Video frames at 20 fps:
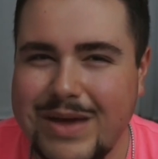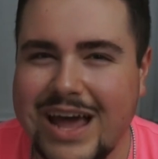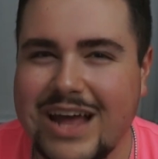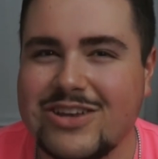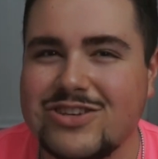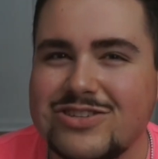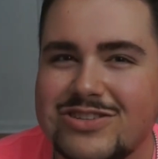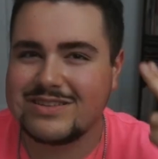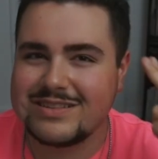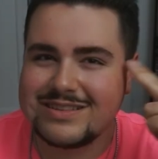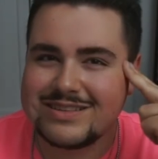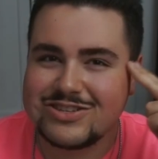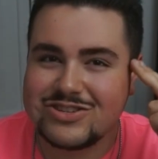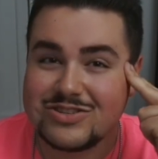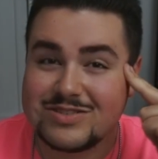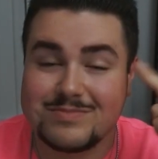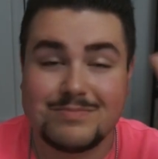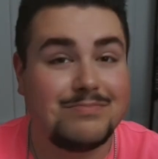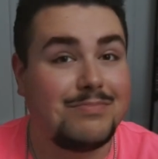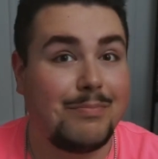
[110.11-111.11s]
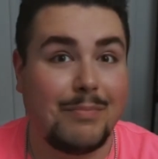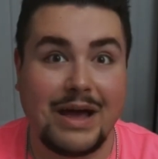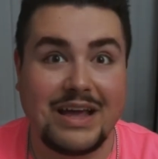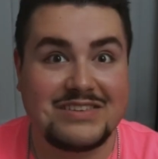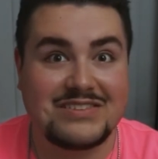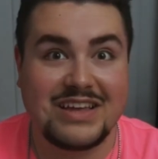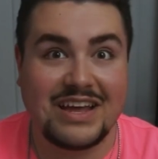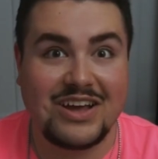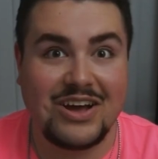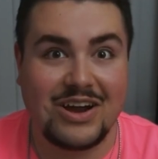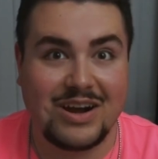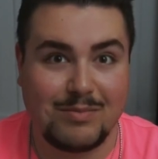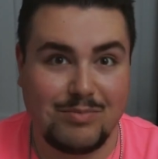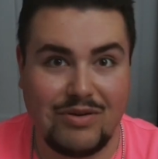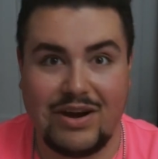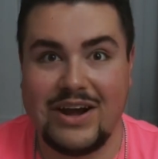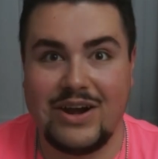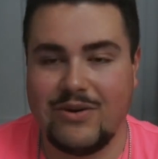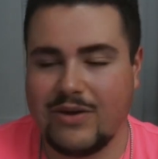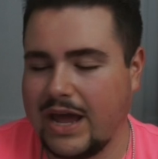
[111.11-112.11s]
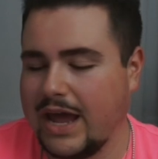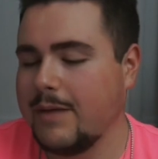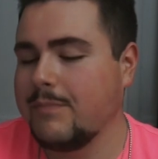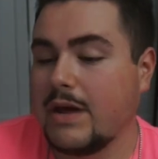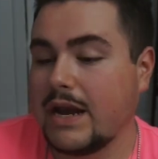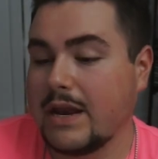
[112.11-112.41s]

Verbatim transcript: match. It's just my psychotic brain, okay?